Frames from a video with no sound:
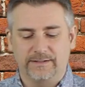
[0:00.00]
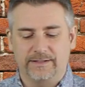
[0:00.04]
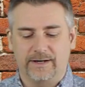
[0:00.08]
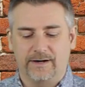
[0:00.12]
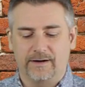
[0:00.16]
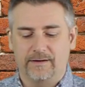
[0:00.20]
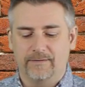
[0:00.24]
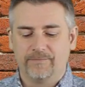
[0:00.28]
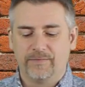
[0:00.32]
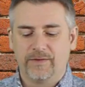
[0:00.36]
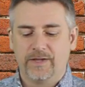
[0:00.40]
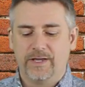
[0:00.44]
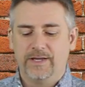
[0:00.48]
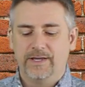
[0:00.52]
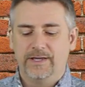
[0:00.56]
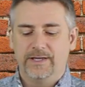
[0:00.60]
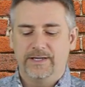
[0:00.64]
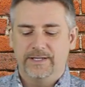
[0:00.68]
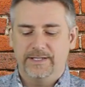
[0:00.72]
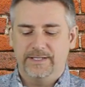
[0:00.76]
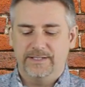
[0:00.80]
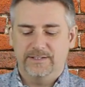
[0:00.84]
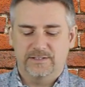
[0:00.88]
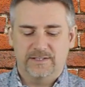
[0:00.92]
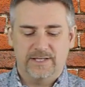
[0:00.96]
there,
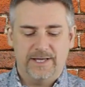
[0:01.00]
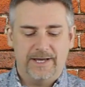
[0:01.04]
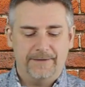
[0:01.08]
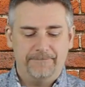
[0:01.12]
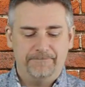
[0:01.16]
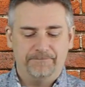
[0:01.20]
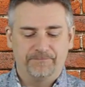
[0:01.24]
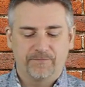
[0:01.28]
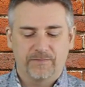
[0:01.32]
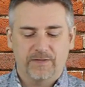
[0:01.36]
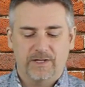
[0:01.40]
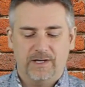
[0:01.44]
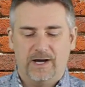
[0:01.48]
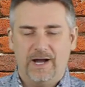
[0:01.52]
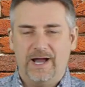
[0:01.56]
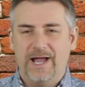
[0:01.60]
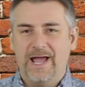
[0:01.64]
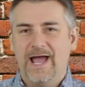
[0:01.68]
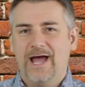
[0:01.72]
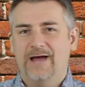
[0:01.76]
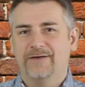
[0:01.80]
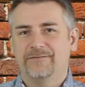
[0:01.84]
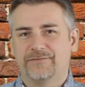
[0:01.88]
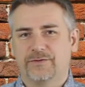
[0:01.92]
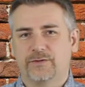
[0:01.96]
is that I
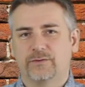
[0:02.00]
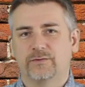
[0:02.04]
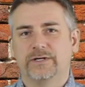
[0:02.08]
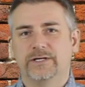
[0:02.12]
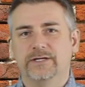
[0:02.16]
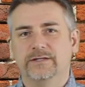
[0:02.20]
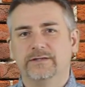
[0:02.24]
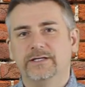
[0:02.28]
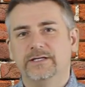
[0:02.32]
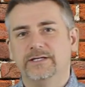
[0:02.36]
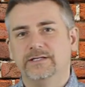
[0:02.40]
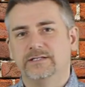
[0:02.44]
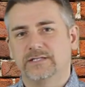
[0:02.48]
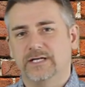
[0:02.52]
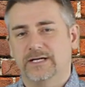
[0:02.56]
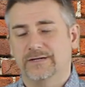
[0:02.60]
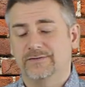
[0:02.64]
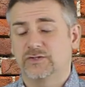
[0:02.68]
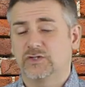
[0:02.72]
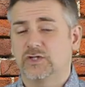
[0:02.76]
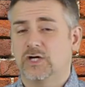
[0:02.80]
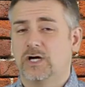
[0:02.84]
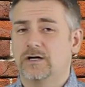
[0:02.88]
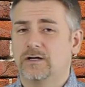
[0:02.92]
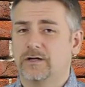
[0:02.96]
have 3 of these. I've
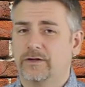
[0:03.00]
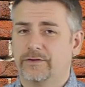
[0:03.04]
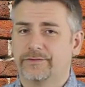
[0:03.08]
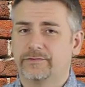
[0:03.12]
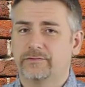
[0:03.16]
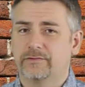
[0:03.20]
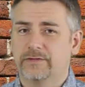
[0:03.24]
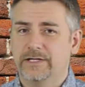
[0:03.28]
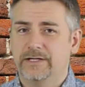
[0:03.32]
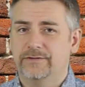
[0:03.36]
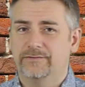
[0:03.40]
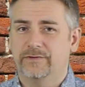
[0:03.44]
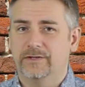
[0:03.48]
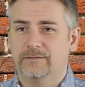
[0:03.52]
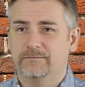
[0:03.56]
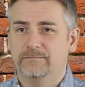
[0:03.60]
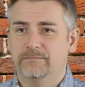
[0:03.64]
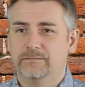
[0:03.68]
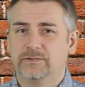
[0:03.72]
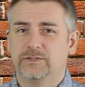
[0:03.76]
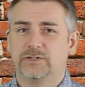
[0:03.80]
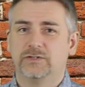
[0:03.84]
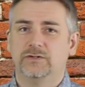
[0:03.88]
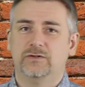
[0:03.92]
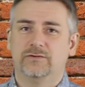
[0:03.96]
shot all 3 of
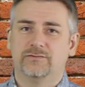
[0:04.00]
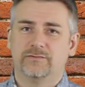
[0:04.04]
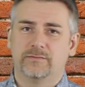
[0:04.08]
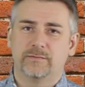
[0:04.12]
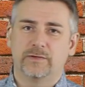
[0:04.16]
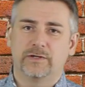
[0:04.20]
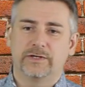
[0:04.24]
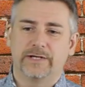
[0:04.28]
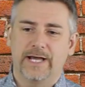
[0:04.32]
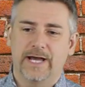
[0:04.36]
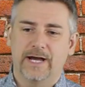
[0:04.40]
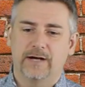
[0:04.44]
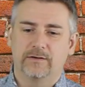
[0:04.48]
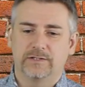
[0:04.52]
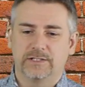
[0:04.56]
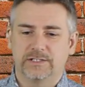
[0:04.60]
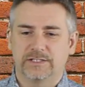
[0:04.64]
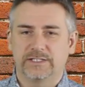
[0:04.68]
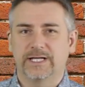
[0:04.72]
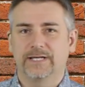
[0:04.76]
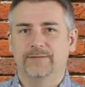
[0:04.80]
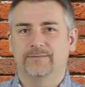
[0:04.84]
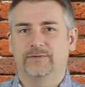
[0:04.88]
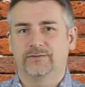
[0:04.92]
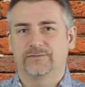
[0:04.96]
them. 2 of them are now
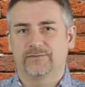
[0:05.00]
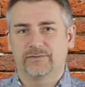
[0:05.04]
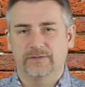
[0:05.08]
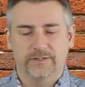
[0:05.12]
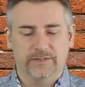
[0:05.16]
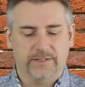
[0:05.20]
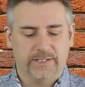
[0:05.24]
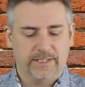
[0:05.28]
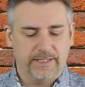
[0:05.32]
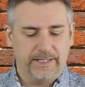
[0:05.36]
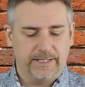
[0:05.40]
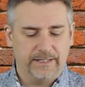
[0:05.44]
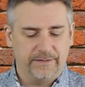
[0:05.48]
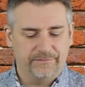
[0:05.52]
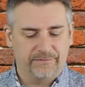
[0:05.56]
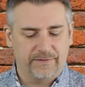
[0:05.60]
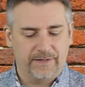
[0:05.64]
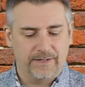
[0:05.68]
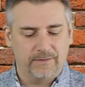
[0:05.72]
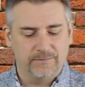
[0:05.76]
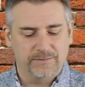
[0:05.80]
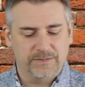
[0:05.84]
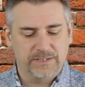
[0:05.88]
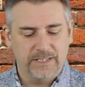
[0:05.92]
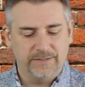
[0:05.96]
disabled for the Canadian
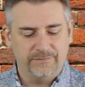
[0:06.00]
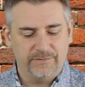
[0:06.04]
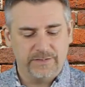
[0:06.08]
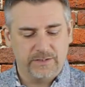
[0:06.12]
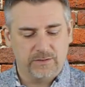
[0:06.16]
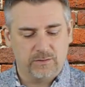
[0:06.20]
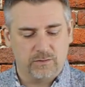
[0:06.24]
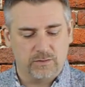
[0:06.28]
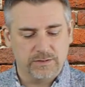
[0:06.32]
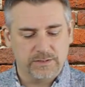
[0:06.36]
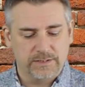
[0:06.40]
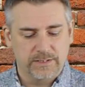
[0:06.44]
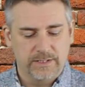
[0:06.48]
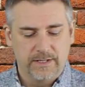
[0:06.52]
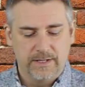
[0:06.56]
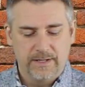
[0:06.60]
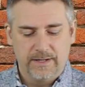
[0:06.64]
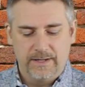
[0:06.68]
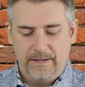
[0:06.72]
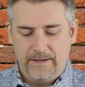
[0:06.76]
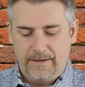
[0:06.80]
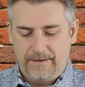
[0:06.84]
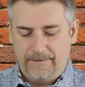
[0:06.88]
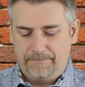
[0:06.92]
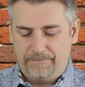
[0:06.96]
Firearms Safety Course.
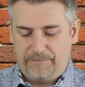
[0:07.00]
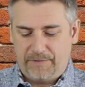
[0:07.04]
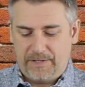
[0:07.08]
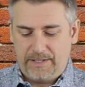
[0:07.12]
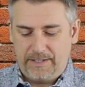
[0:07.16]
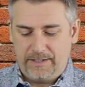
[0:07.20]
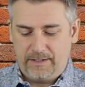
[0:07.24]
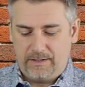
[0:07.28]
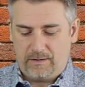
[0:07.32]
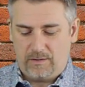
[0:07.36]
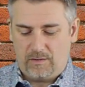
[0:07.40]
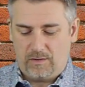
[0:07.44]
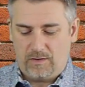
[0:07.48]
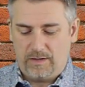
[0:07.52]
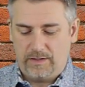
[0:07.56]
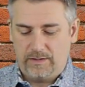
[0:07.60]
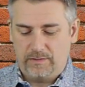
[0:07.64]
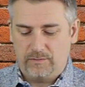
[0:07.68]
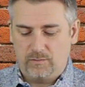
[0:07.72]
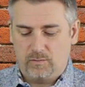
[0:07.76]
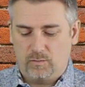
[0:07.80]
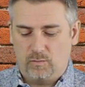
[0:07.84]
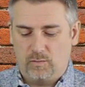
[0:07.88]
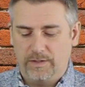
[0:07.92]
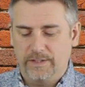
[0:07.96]
But
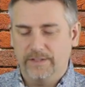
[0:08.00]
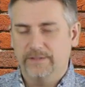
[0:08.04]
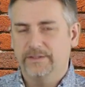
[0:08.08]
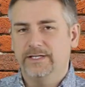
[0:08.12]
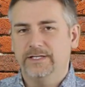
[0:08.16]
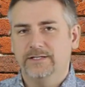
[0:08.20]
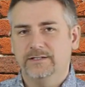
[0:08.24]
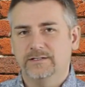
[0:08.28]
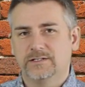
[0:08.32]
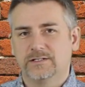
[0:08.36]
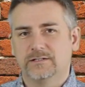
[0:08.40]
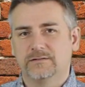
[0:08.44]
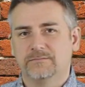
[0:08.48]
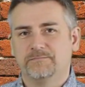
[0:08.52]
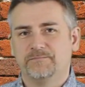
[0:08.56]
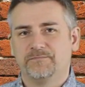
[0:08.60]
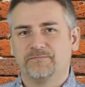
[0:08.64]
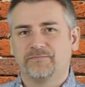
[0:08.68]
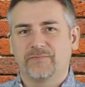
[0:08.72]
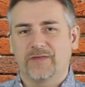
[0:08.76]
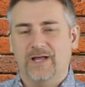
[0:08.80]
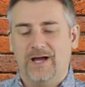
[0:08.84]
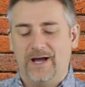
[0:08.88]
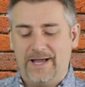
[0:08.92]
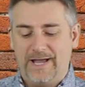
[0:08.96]
on one of these,
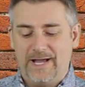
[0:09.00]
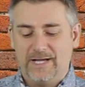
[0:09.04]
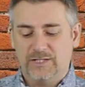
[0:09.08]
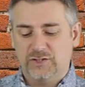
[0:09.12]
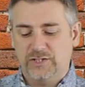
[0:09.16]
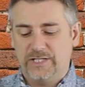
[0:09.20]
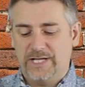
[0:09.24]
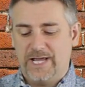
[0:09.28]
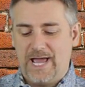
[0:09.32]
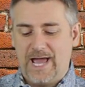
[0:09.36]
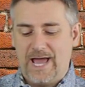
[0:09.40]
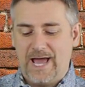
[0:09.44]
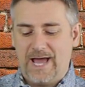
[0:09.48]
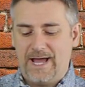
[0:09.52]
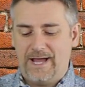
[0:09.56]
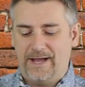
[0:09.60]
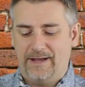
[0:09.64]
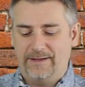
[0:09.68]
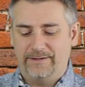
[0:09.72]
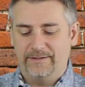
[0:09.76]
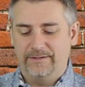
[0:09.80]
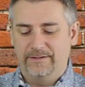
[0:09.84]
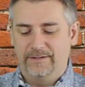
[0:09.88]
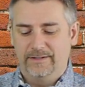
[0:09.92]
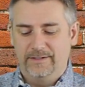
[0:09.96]
I actually
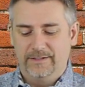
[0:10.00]
had